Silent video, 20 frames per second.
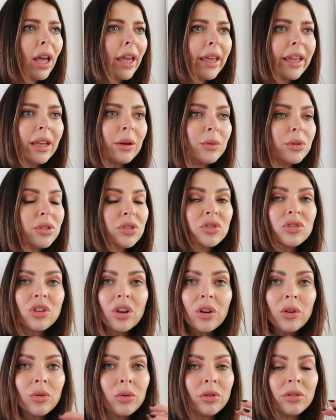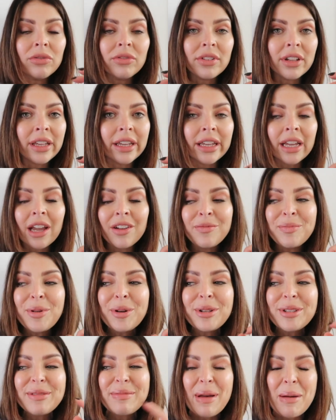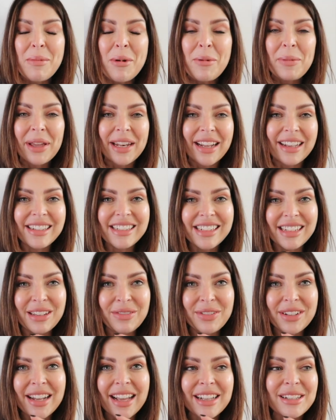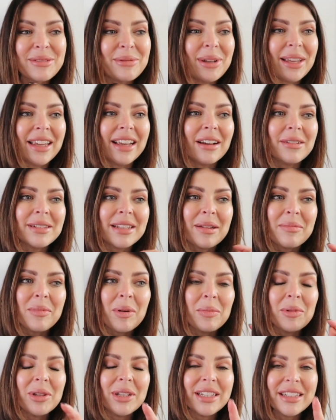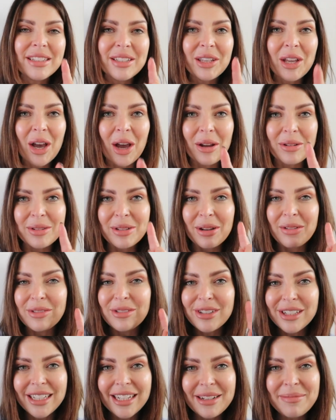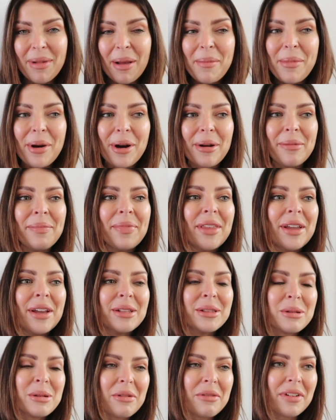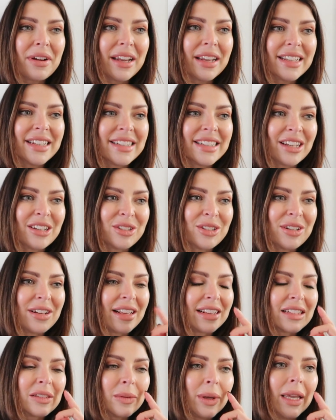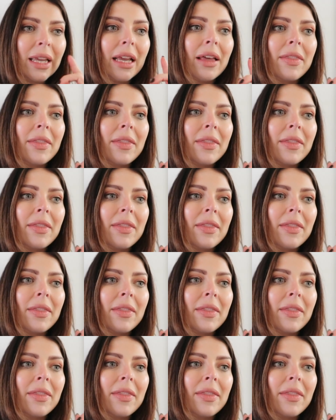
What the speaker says: It was so lovely. I booked my mum in actually for next week. I was like, mum, you need to go. So I've treated my mum to a Reiki session next week.